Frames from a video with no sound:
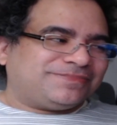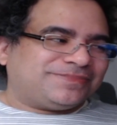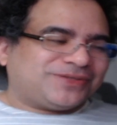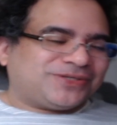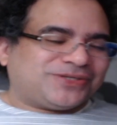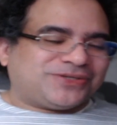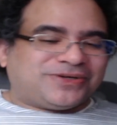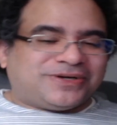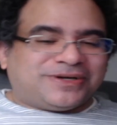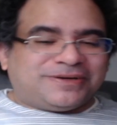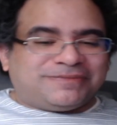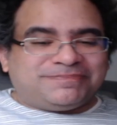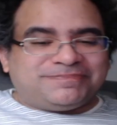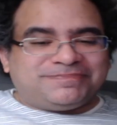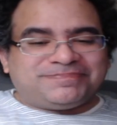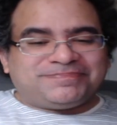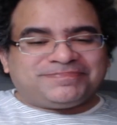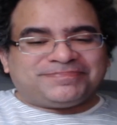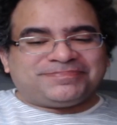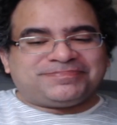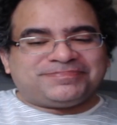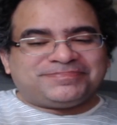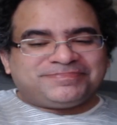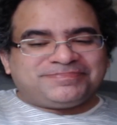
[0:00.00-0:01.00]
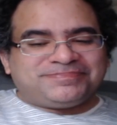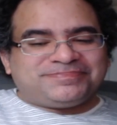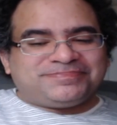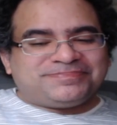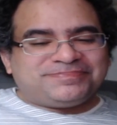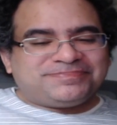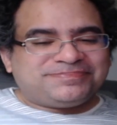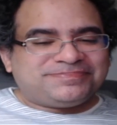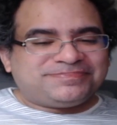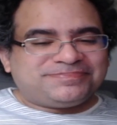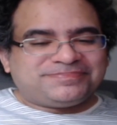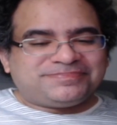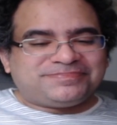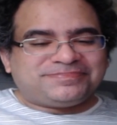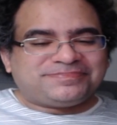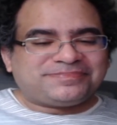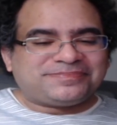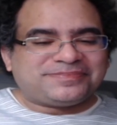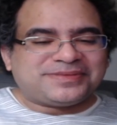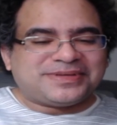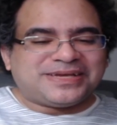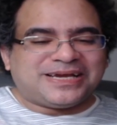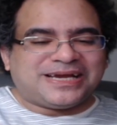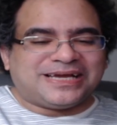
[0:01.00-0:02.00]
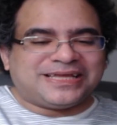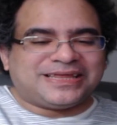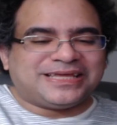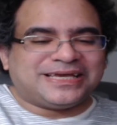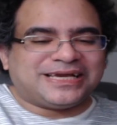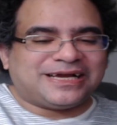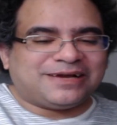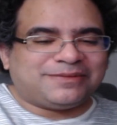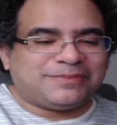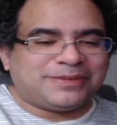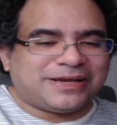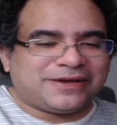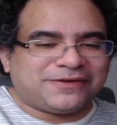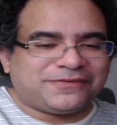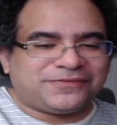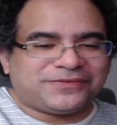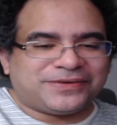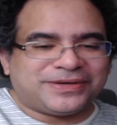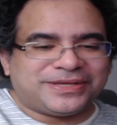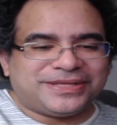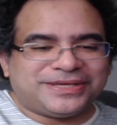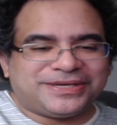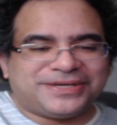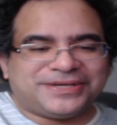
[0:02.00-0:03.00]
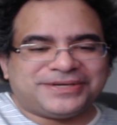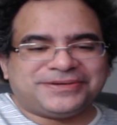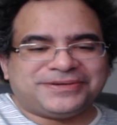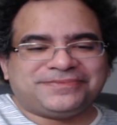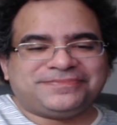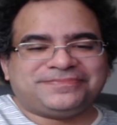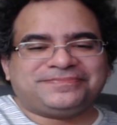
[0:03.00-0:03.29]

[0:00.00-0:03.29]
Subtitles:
So I think I'm halfway there.